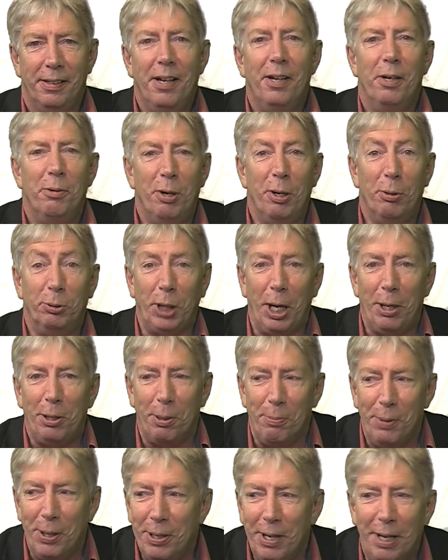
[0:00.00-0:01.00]
Real
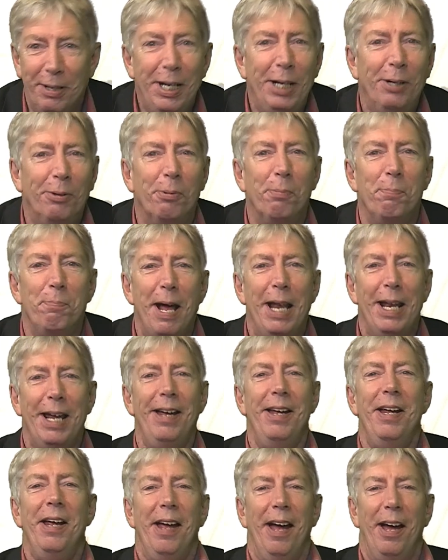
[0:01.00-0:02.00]
gentleman, Neil Mellor,
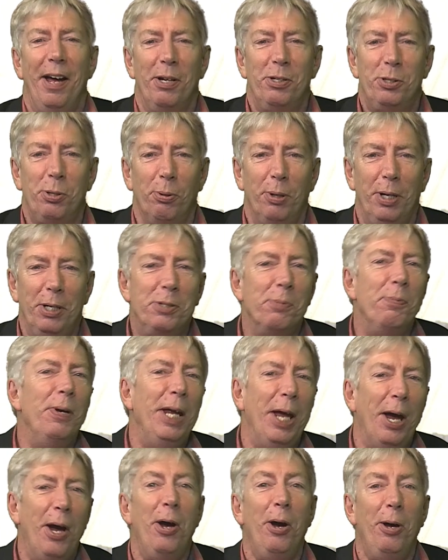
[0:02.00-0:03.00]
talking to
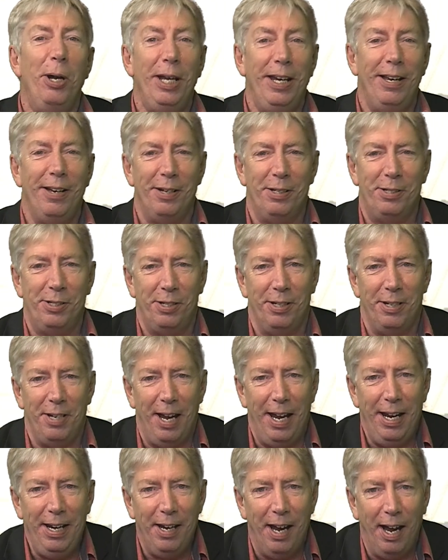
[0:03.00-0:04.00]
me earlier
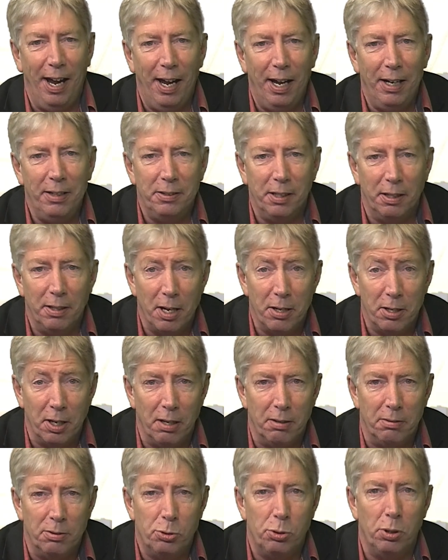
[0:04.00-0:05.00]
today, and
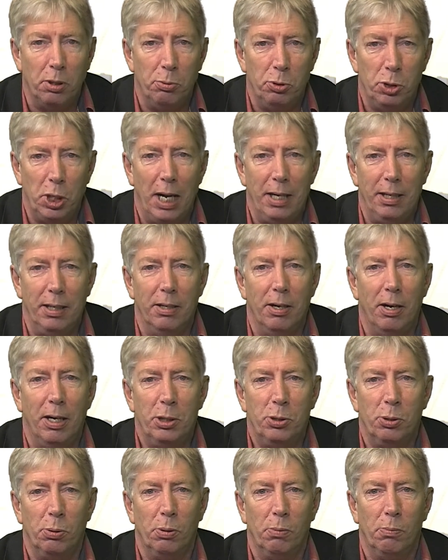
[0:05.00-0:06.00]
another true gent,
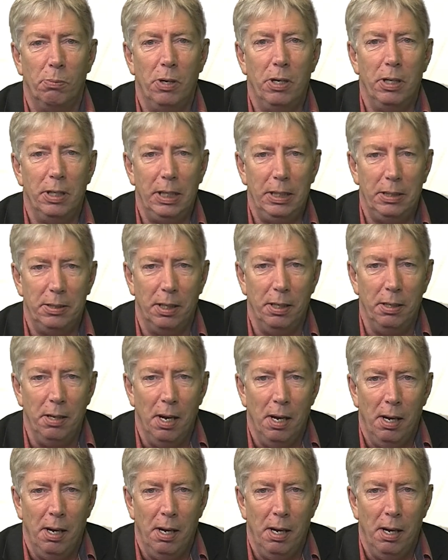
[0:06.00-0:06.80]
Nigel Worthington.